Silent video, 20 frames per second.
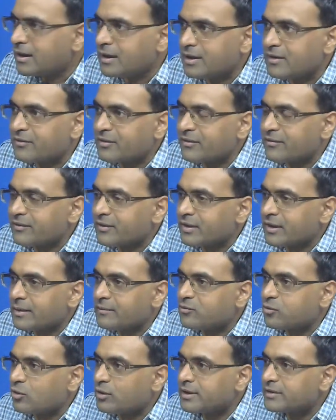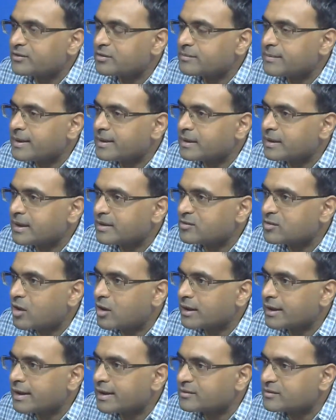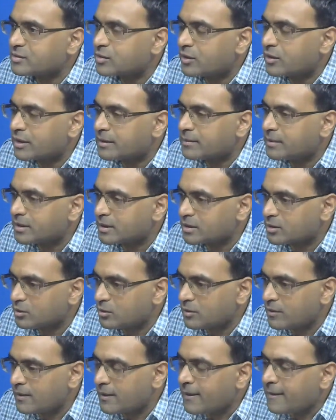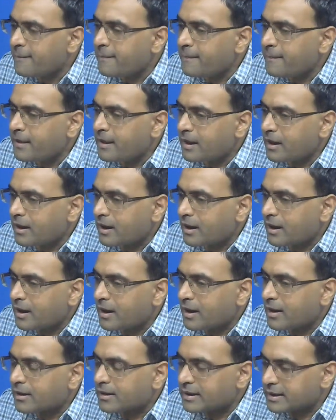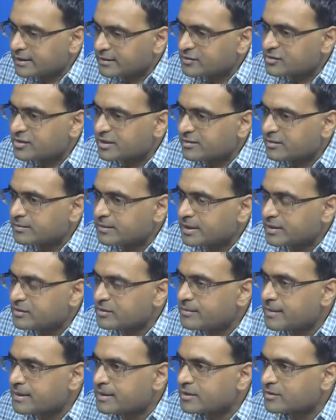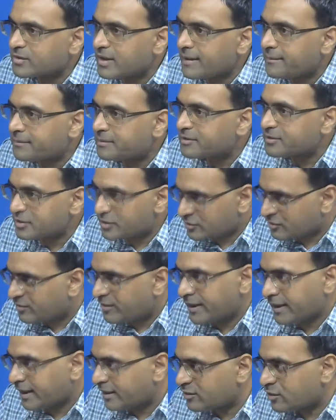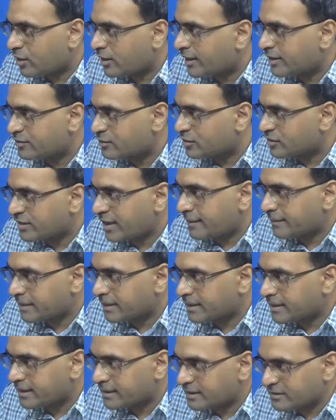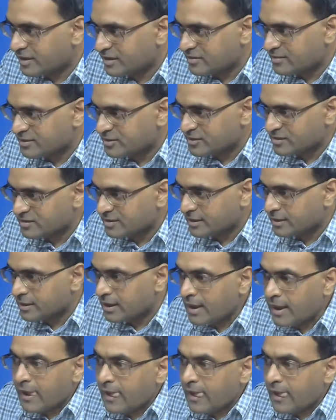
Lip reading: If you're an M4 decimator, as long as you're able to reconstruct from the decimated samples, it's fine, as long as your sampling rate is as much as that.